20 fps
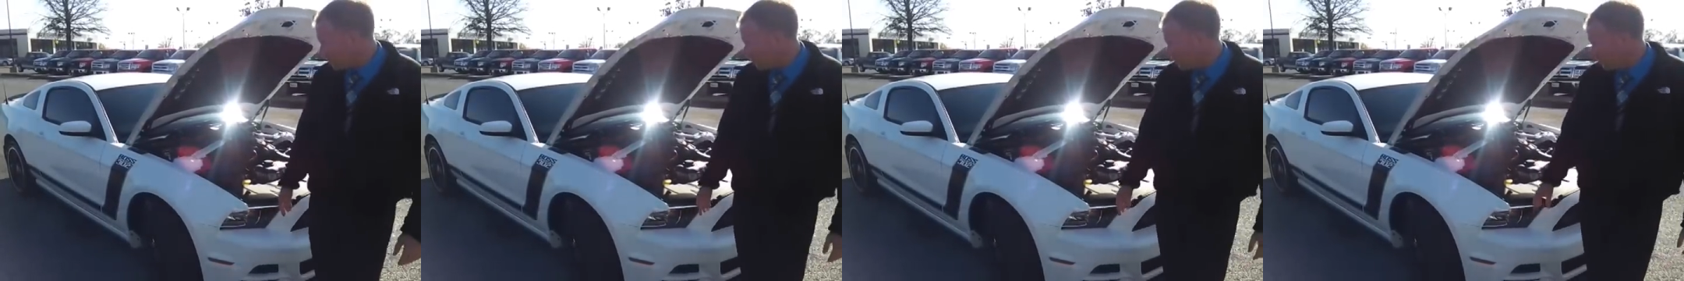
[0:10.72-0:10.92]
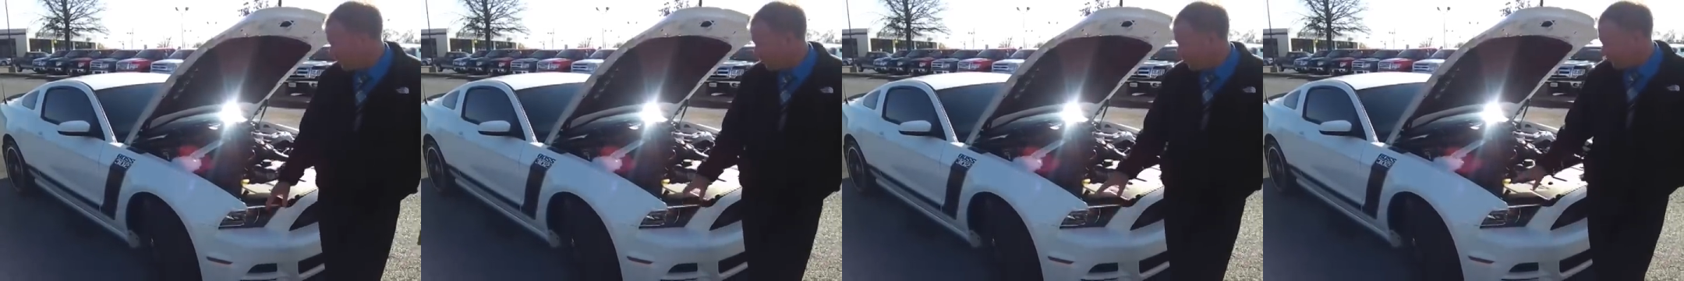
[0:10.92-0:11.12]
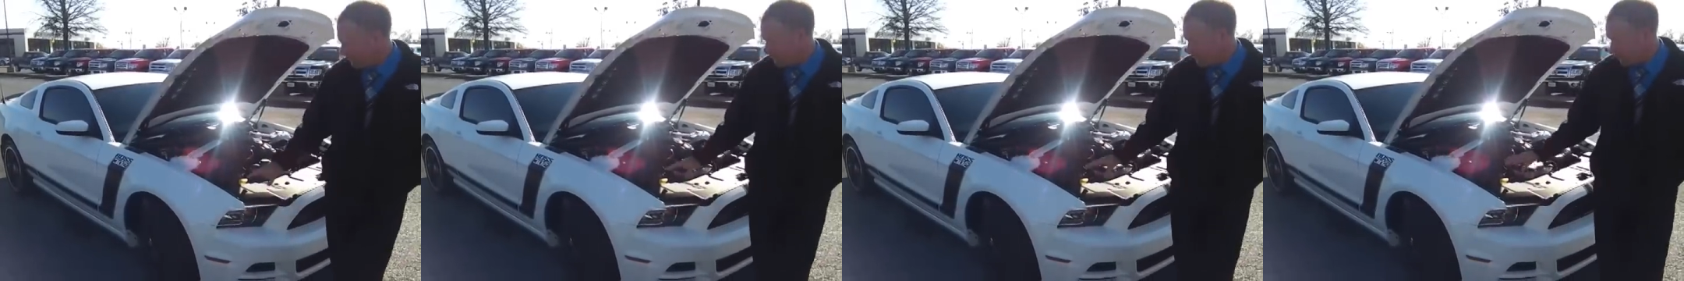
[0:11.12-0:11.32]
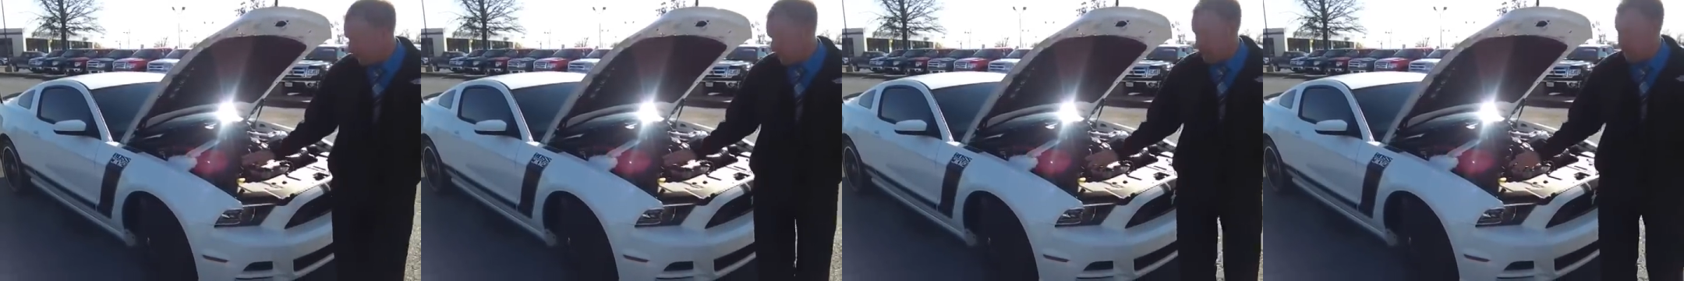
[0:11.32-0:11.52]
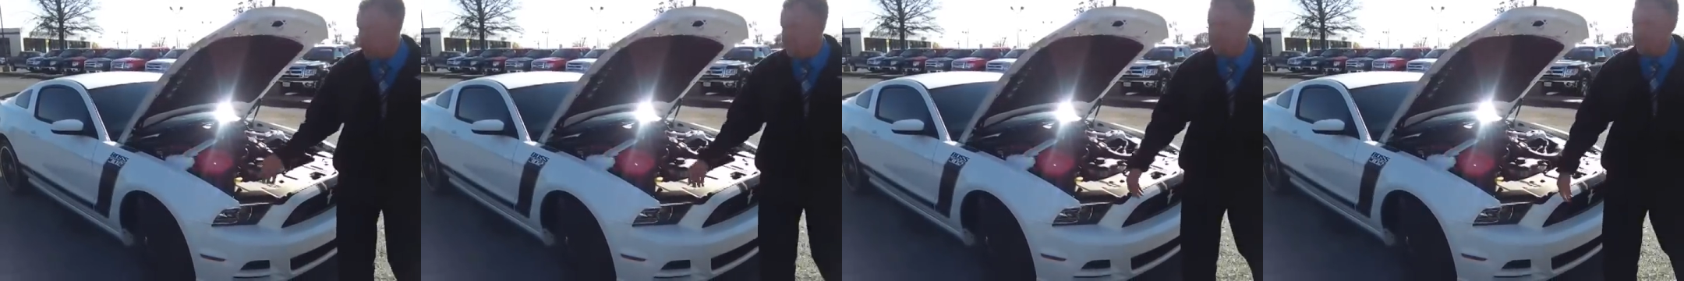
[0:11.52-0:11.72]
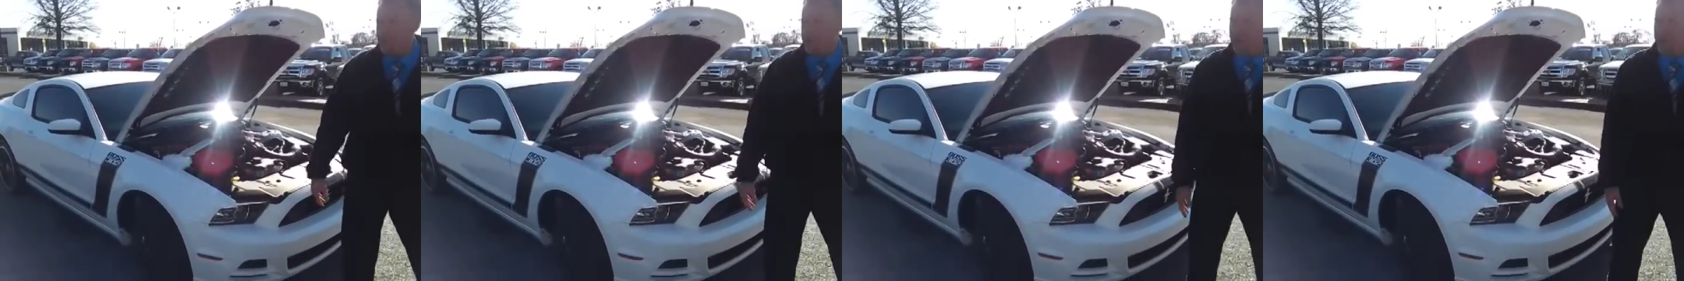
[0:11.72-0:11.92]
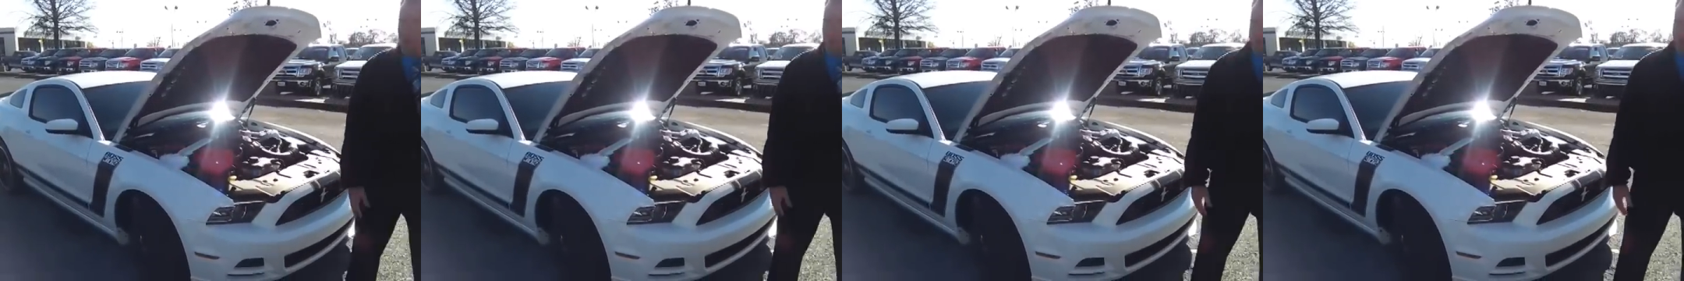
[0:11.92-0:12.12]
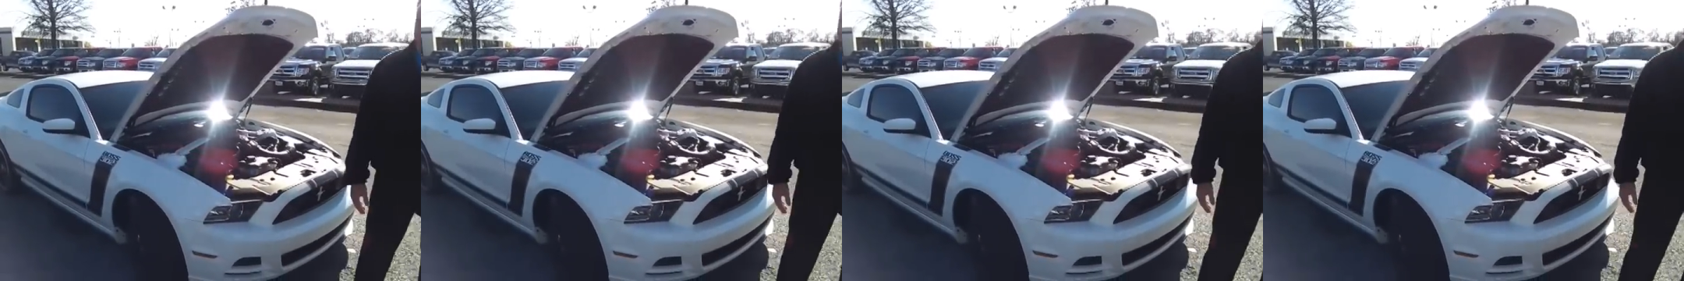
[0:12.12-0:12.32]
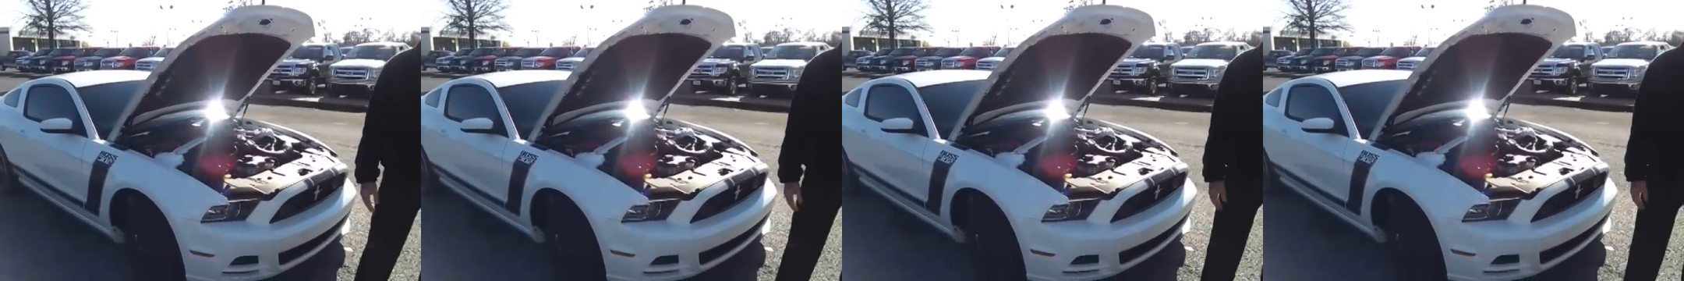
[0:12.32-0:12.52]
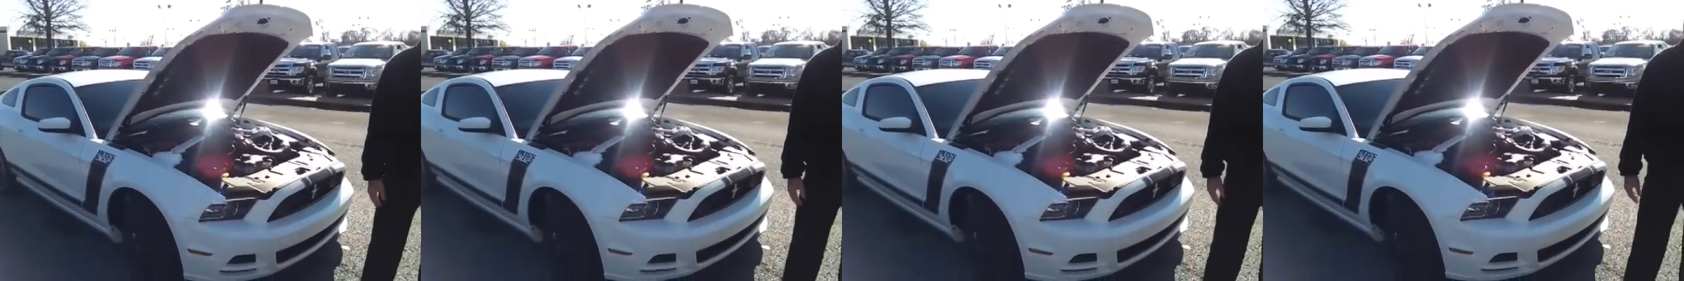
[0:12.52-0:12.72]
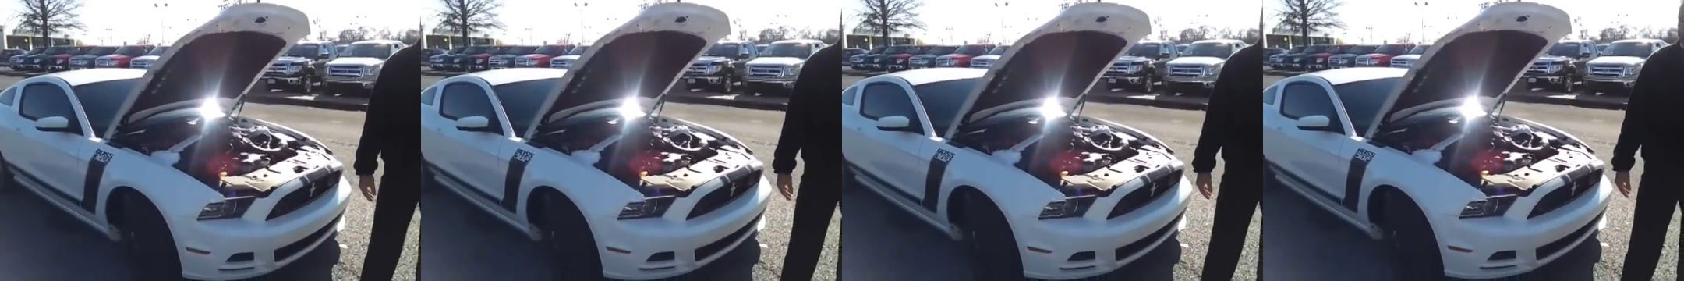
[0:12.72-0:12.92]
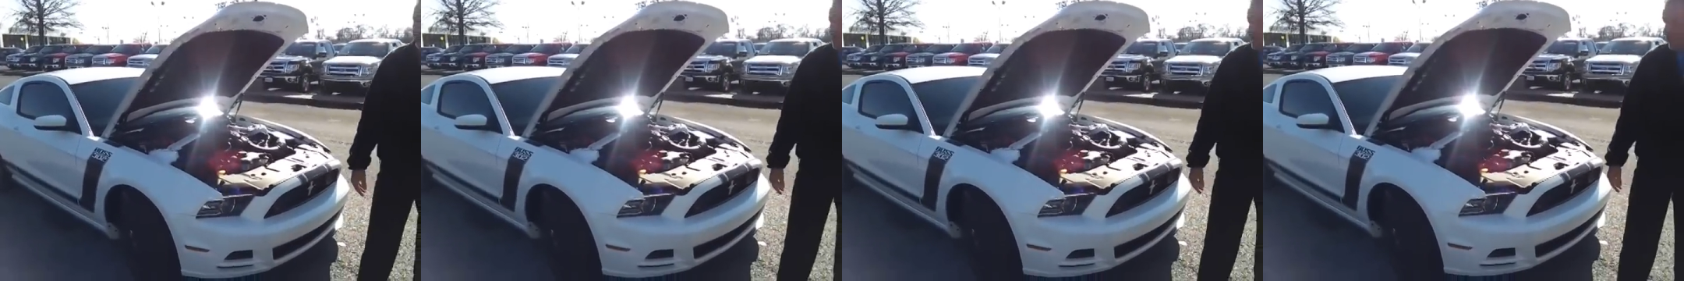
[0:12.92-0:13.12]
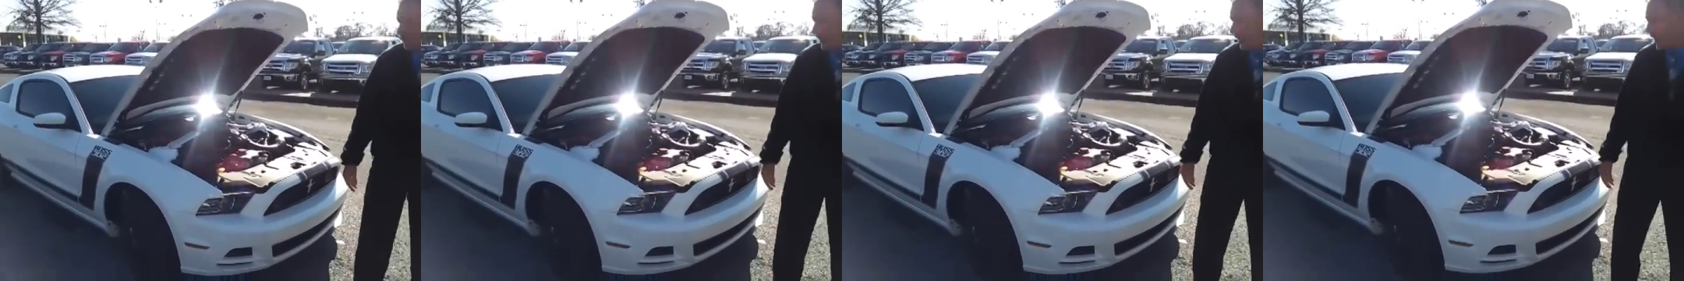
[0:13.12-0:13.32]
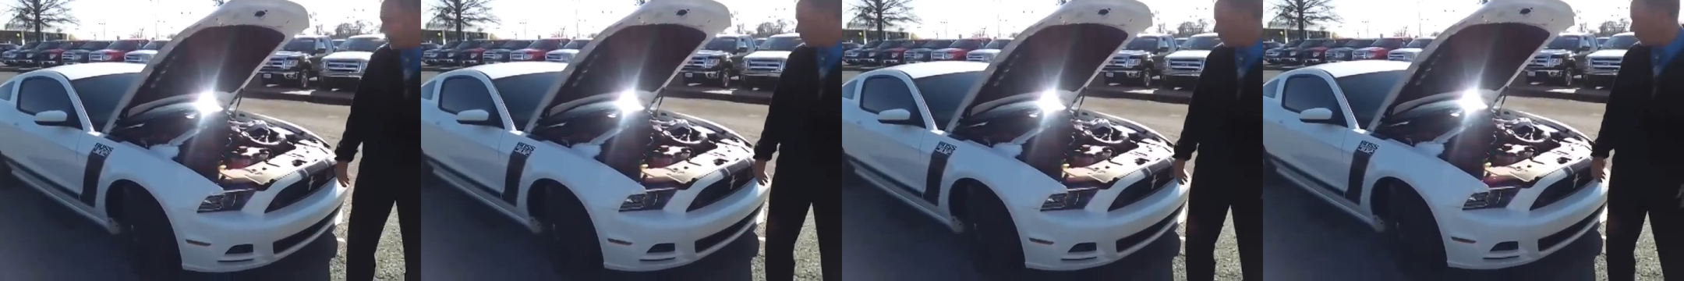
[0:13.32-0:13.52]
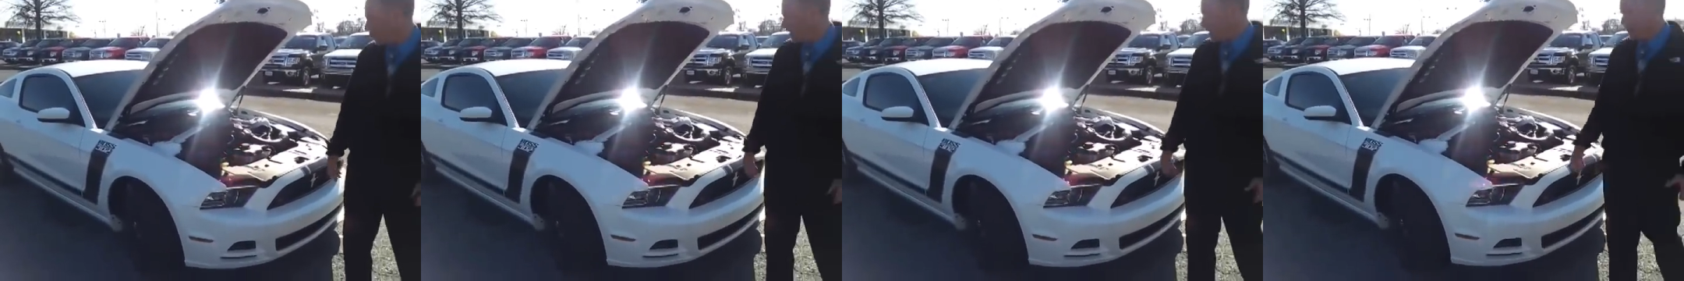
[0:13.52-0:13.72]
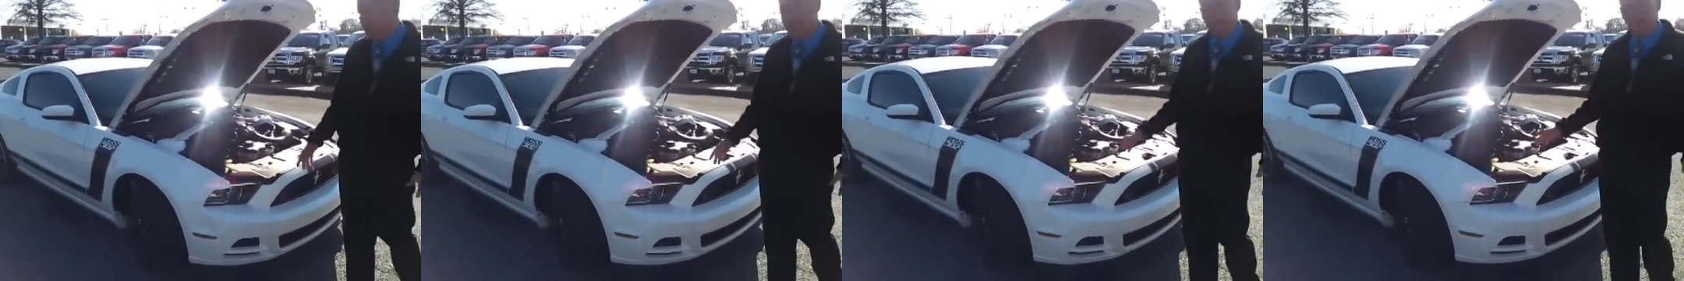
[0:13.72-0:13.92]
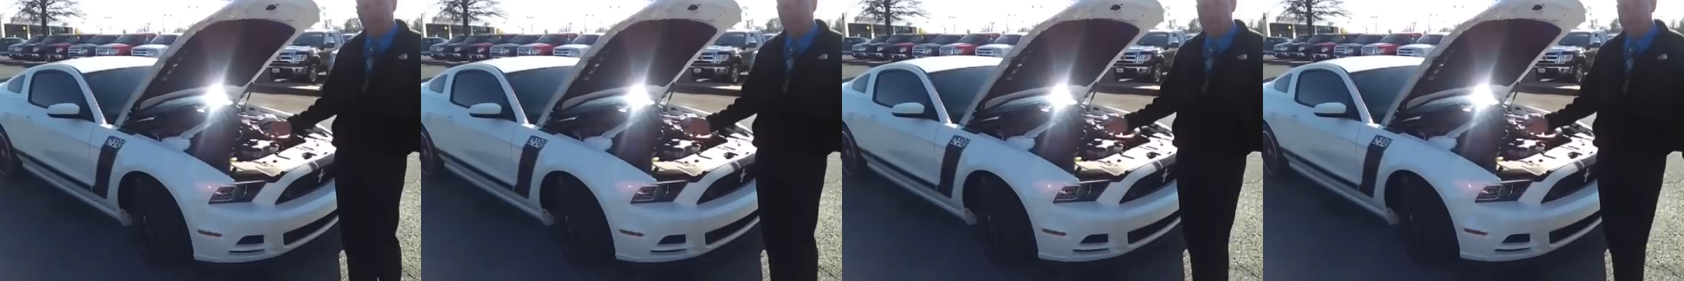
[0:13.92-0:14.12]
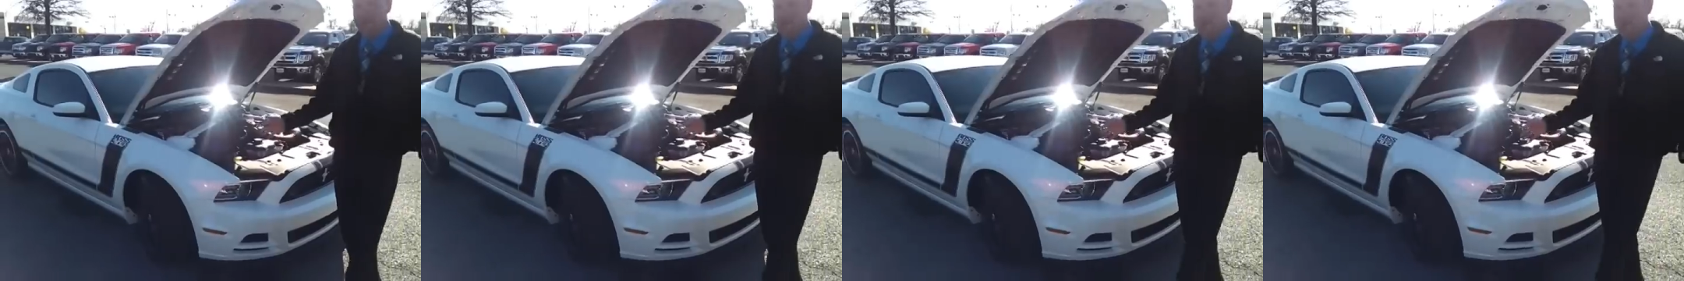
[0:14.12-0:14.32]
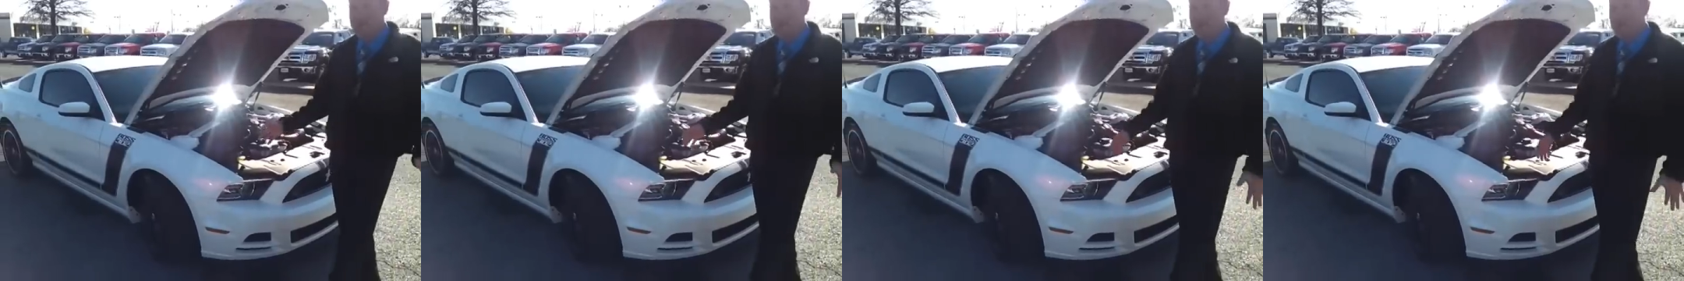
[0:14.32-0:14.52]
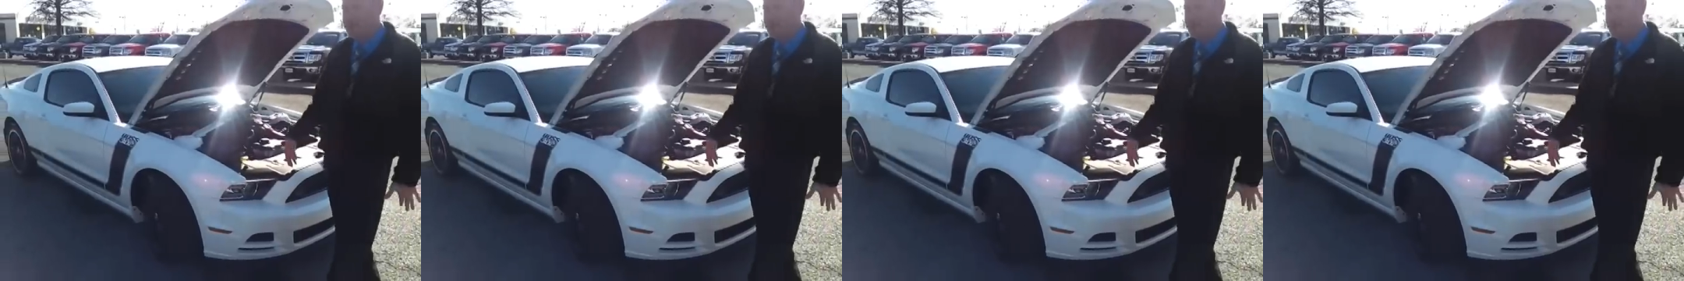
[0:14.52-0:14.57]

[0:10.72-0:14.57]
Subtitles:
[unreadable: no face in view]